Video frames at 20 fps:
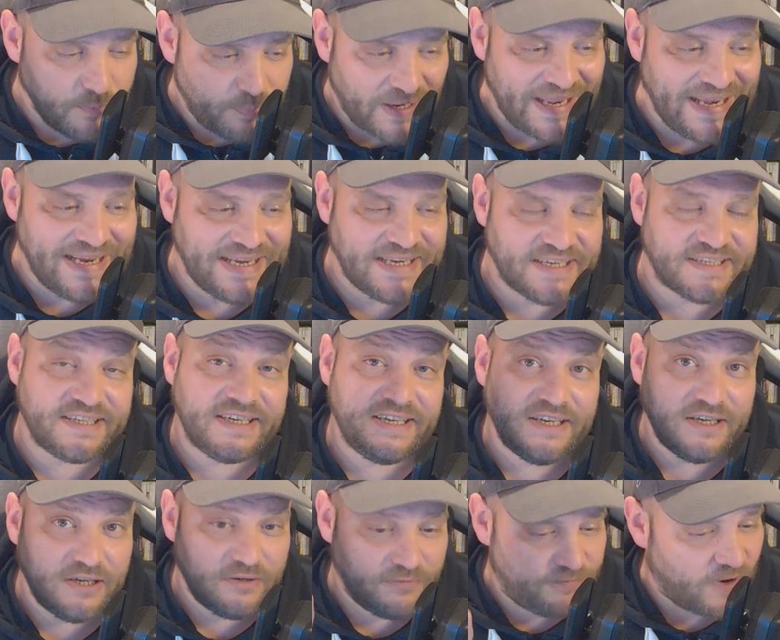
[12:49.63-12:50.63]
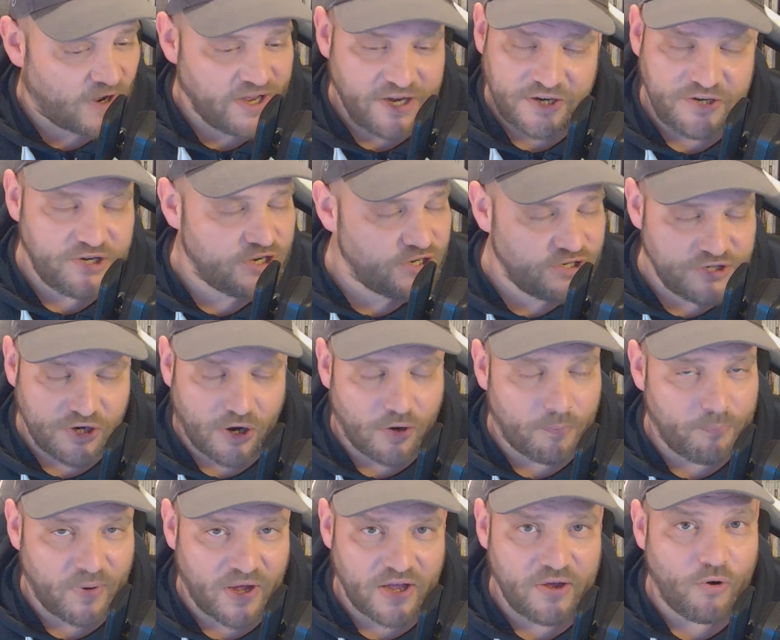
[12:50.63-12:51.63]
please, fire your
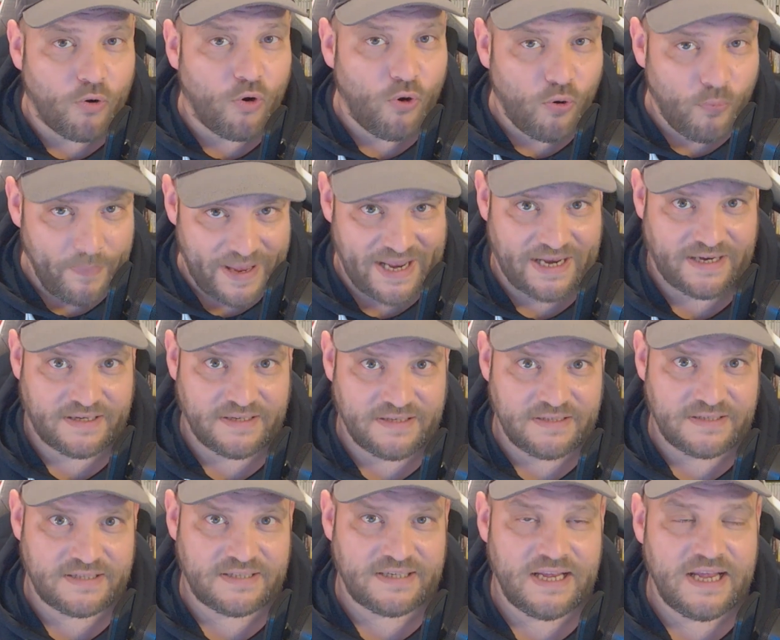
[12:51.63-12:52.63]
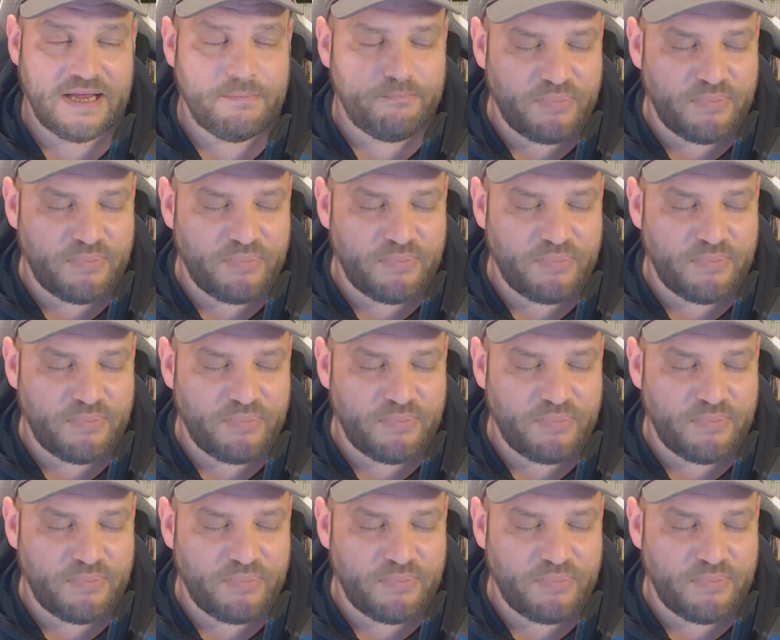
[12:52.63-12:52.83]
shot by all means,